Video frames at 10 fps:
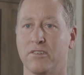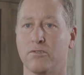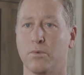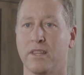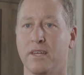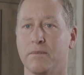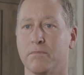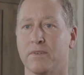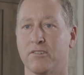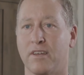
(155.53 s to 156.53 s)
is with it,
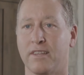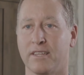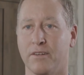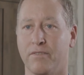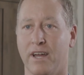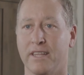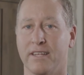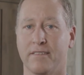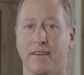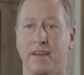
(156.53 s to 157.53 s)
because I think they'll find
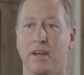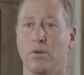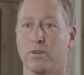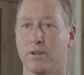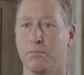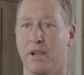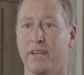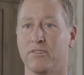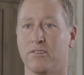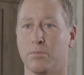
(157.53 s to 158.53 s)
that owner
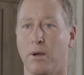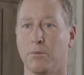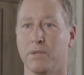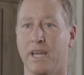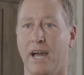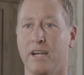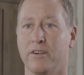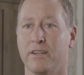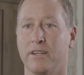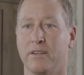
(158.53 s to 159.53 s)
compliance is probably
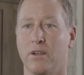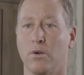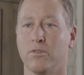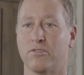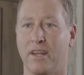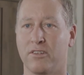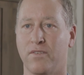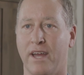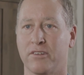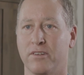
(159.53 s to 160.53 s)
higher and owner
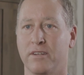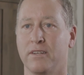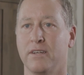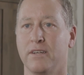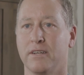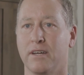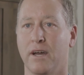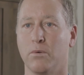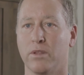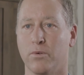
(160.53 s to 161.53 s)
satisfaction
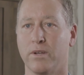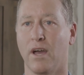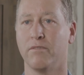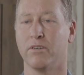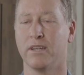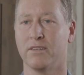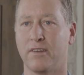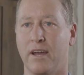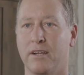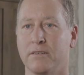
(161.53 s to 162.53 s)
with the recovery is
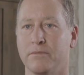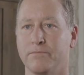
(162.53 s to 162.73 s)
higher.